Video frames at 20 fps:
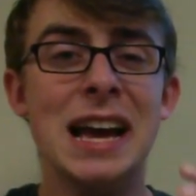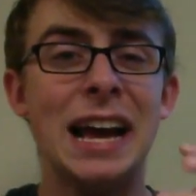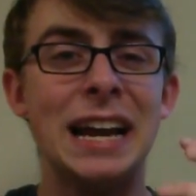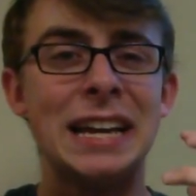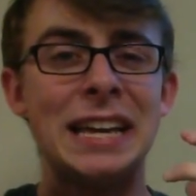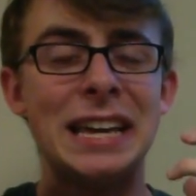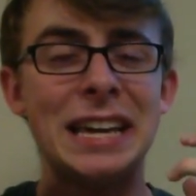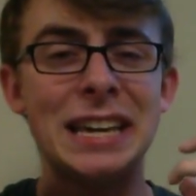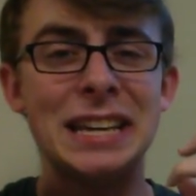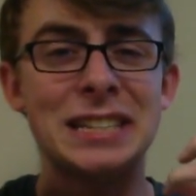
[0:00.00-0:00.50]

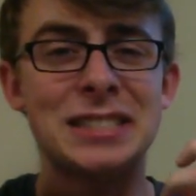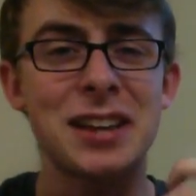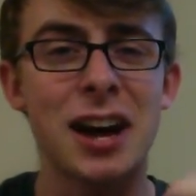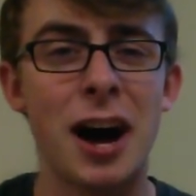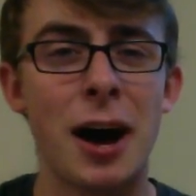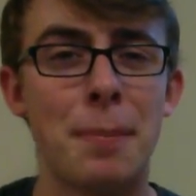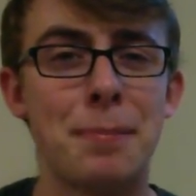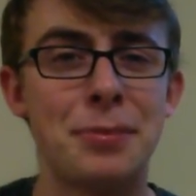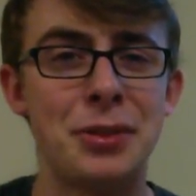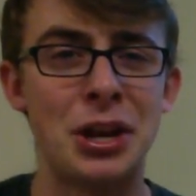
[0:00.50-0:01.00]
and He is
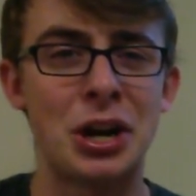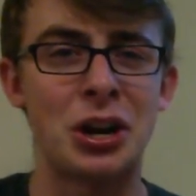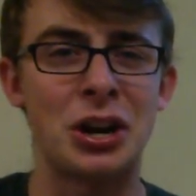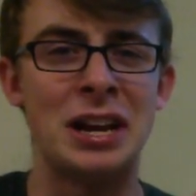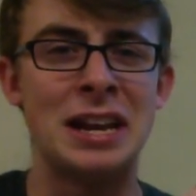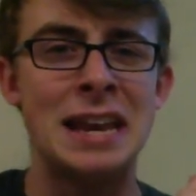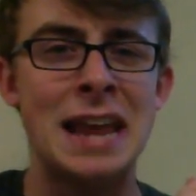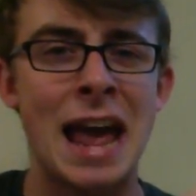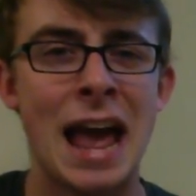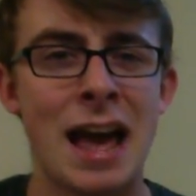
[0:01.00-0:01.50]
up there
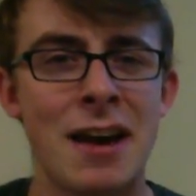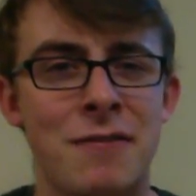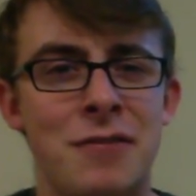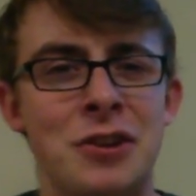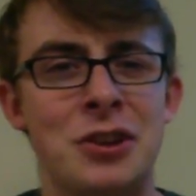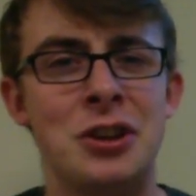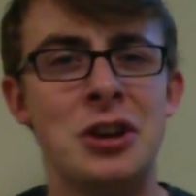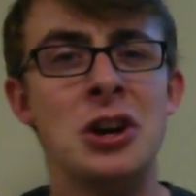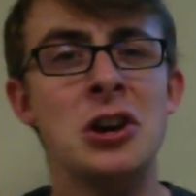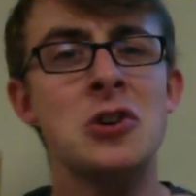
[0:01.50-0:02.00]
in
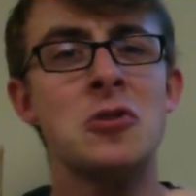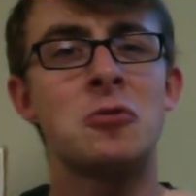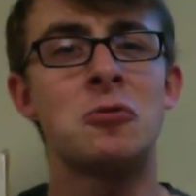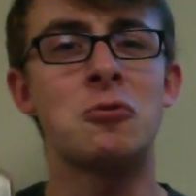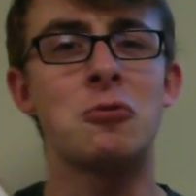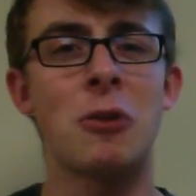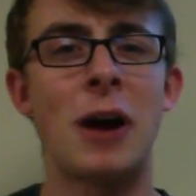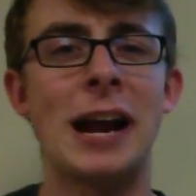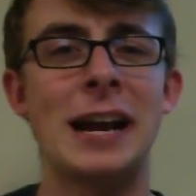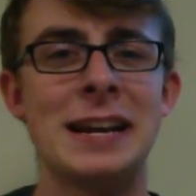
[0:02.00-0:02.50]
heaven
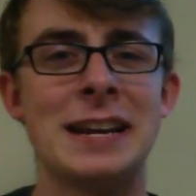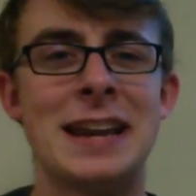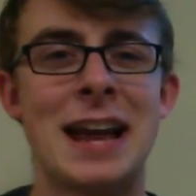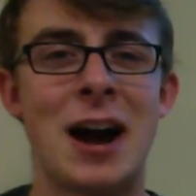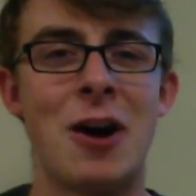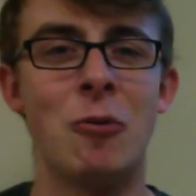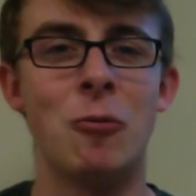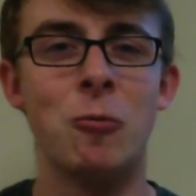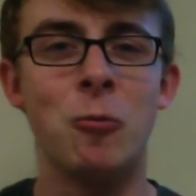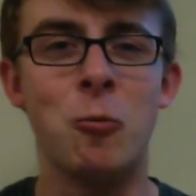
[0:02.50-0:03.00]
right
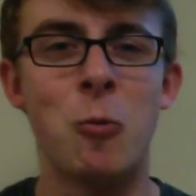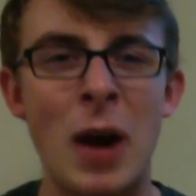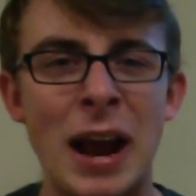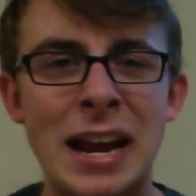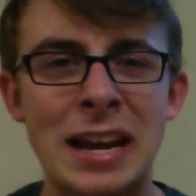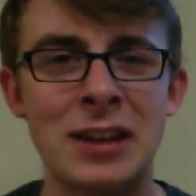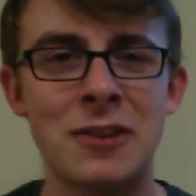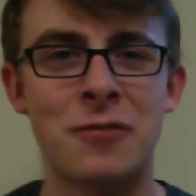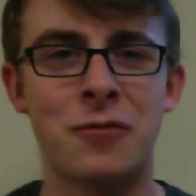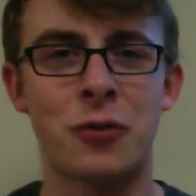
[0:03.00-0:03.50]
now
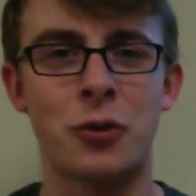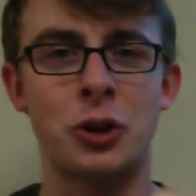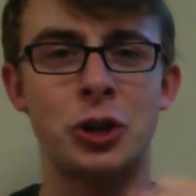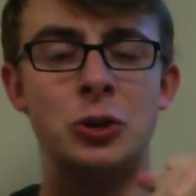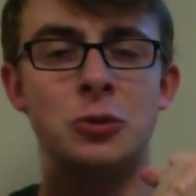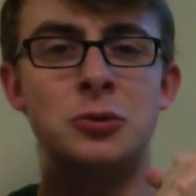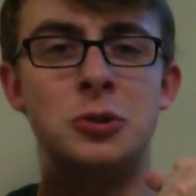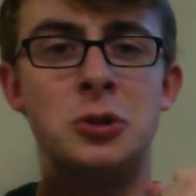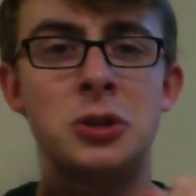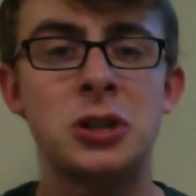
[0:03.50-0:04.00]
waiting for
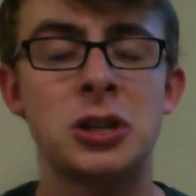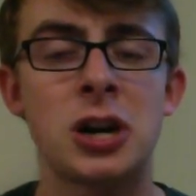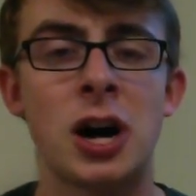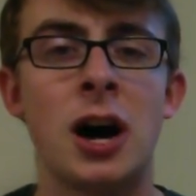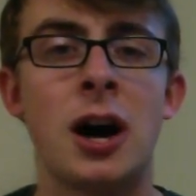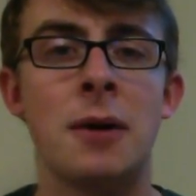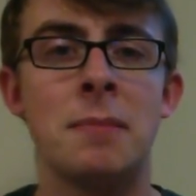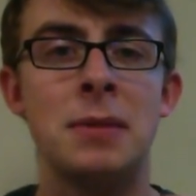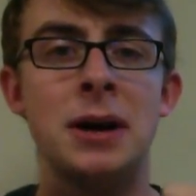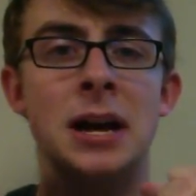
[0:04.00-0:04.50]
you to
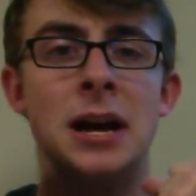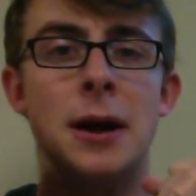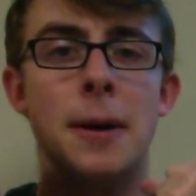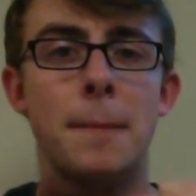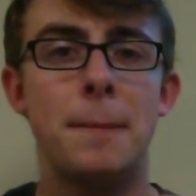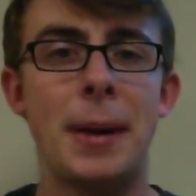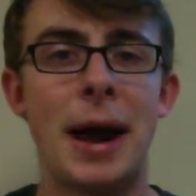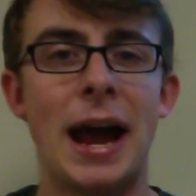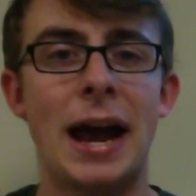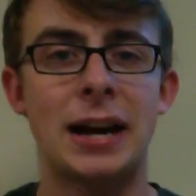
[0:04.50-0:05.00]
come
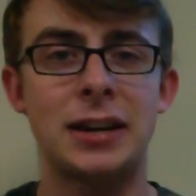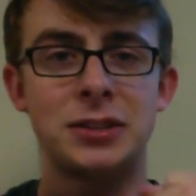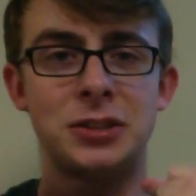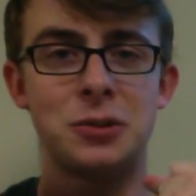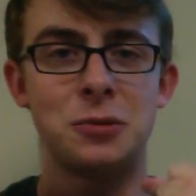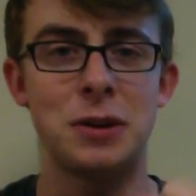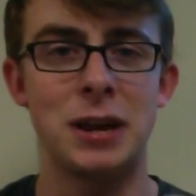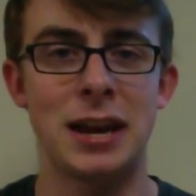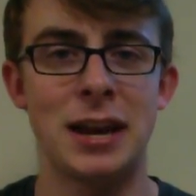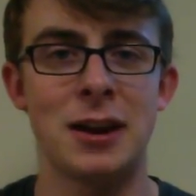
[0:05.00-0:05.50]
back
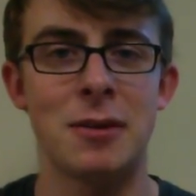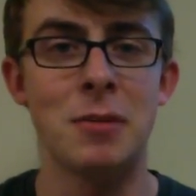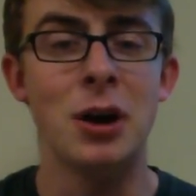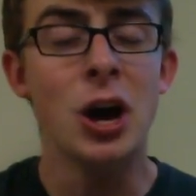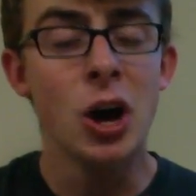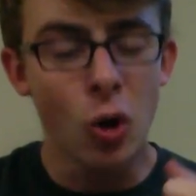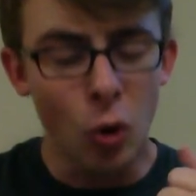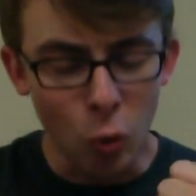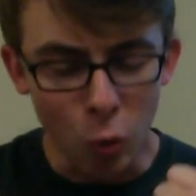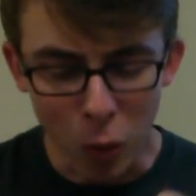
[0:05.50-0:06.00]
to Him,
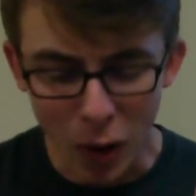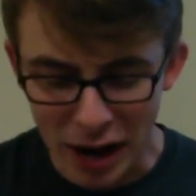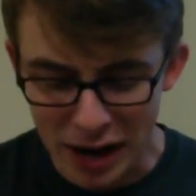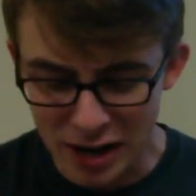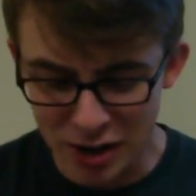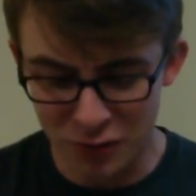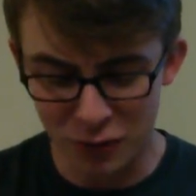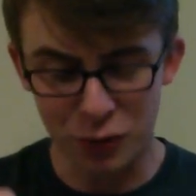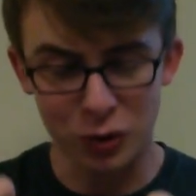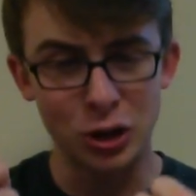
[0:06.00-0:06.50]

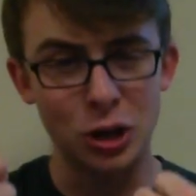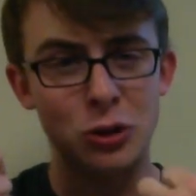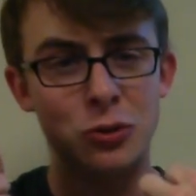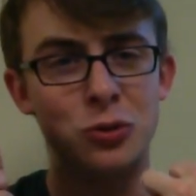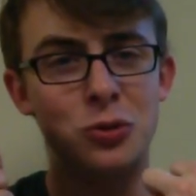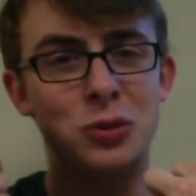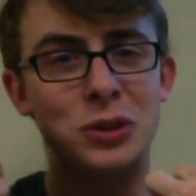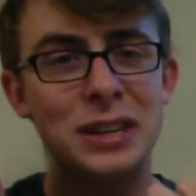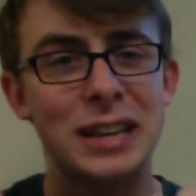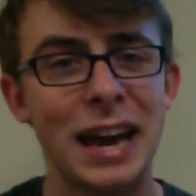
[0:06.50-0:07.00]
waiting for you
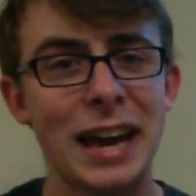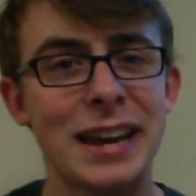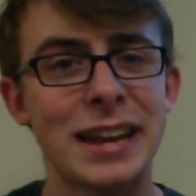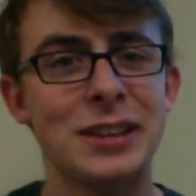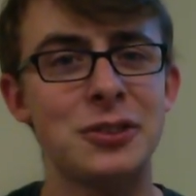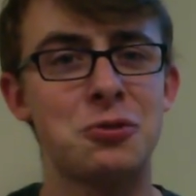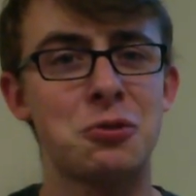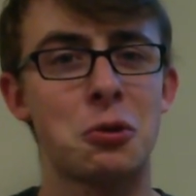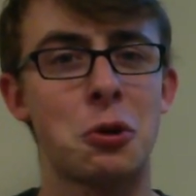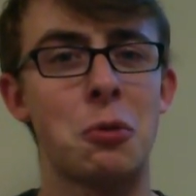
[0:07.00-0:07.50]
to get
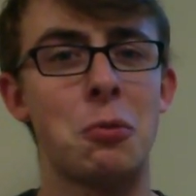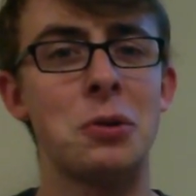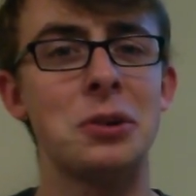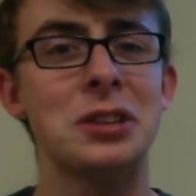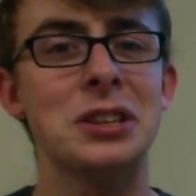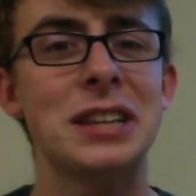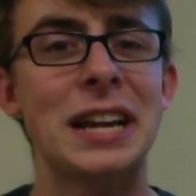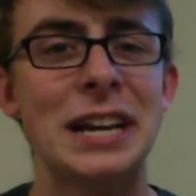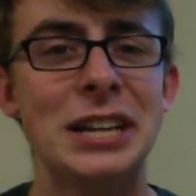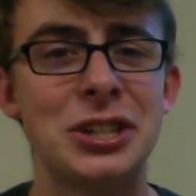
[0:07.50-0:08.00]
into a
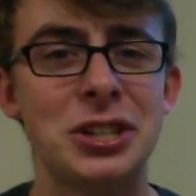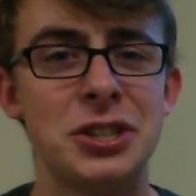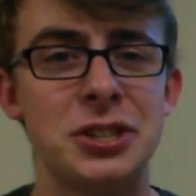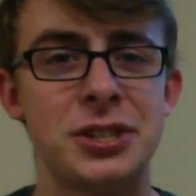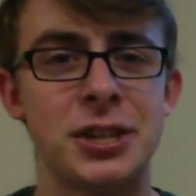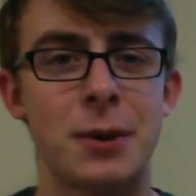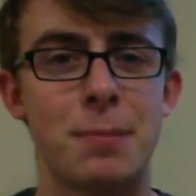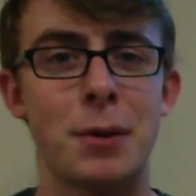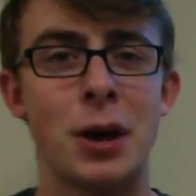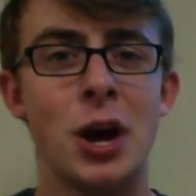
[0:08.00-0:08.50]

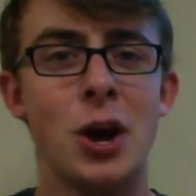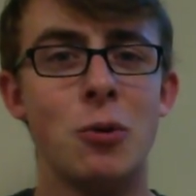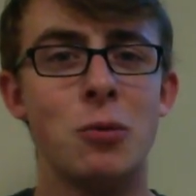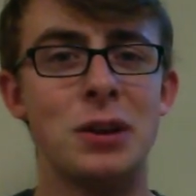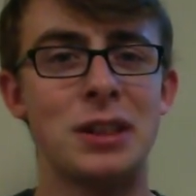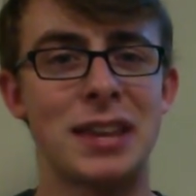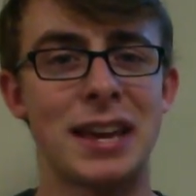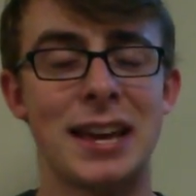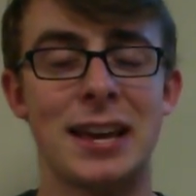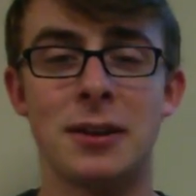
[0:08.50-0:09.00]
relationship
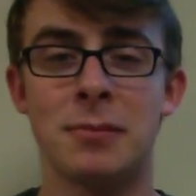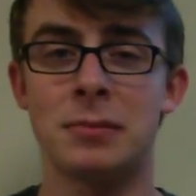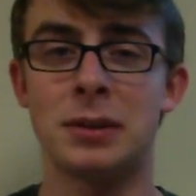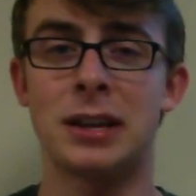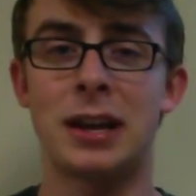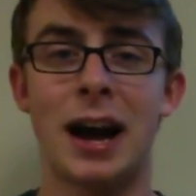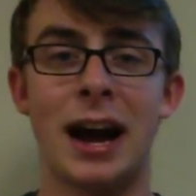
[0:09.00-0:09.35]
with Him.